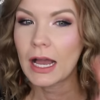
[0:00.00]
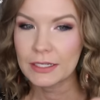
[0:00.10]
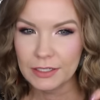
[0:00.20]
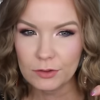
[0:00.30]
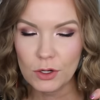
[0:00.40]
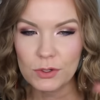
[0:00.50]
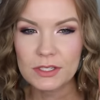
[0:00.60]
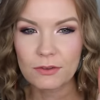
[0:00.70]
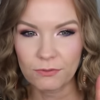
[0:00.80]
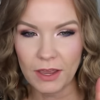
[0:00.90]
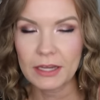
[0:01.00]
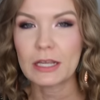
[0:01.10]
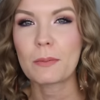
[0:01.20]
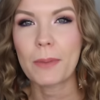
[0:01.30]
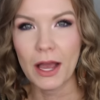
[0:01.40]
I did notice it
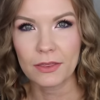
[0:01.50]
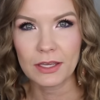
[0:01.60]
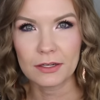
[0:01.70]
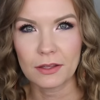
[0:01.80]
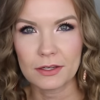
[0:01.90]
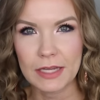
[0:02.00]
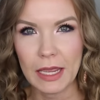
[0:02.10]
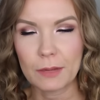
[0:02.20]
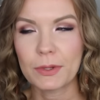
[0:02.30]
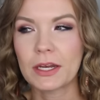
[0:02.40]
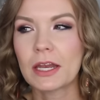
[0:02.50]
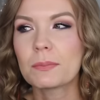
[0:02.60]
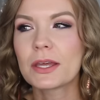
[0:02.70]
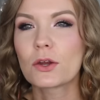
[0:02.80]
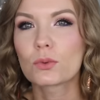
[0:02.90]
fading by the end of the day, but it had
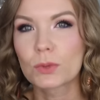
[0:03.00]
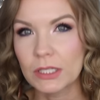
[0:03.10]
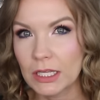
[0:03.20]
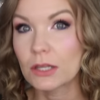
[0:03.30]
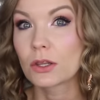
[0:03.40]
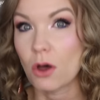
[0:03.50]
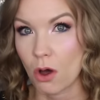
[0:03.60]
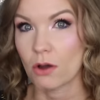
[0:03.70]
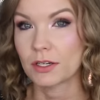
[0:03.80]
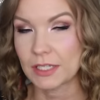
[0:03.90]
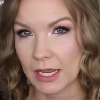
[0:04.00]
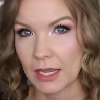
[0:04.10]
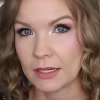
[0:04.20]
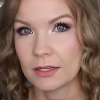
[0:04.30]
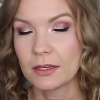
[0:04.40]
been a really long
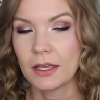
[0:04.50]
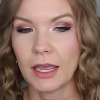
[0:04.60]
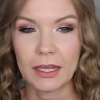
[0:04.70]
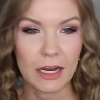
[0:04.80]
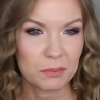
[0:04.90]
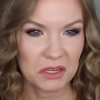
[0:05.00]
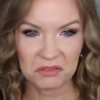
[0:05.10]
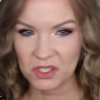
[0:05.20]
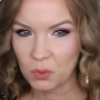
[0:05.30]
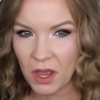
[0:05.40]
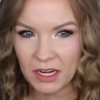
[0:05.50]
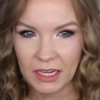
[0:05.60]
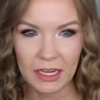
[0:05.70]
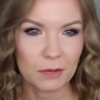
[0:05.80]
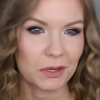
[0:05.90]
day. And I've been
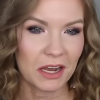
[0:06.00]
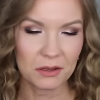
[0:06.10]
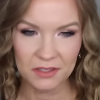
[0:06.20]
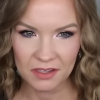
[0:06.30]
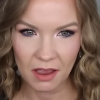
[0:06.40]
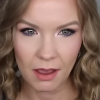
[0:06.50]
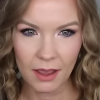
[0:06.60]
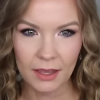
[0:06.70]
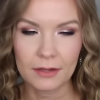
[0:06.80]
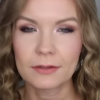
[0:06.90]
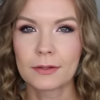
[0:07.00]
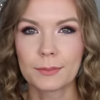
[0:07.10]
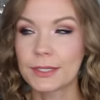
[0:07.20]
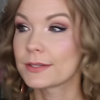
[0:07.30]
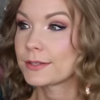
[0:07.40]
sweating, I've been outside
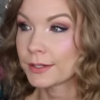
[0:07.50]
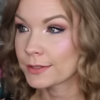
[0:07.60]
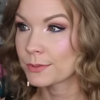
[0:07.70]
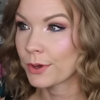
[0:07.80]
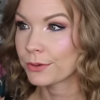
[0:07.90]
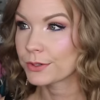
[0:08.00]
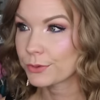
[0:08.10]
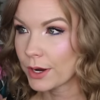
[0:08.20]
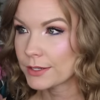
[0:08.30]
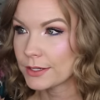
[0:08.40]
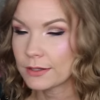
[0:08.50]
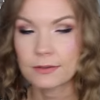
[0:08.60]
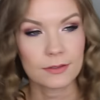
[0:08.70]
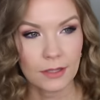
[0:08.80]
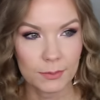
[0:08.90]
because Texas weather is crazy.
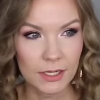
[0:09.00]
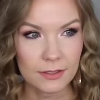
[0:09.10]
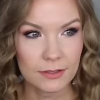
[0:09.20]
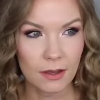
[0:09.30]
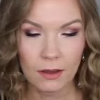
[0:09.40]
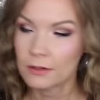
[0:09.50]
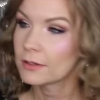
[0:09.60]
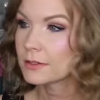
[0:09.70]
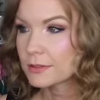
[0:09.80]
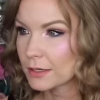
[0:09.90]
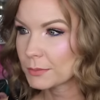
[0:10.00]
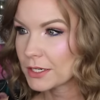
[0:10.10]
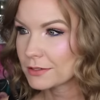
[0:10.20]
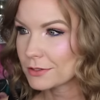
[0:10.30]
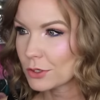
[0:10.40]
Some days it's hot, some
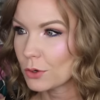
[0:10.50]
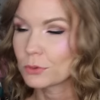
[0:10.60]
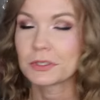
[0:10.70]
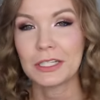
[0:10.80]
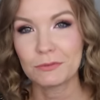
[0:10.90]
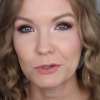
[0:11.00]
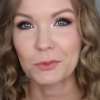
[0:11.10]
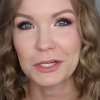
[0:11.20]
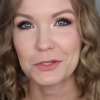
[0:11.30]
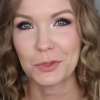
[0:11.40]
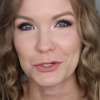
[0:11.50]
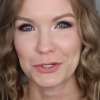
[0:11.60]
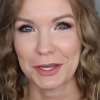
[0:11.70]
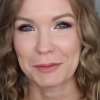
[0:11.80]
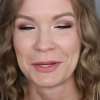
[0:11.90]
days it's cold, even when it's
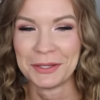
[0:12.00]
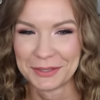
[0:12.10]
wintertime.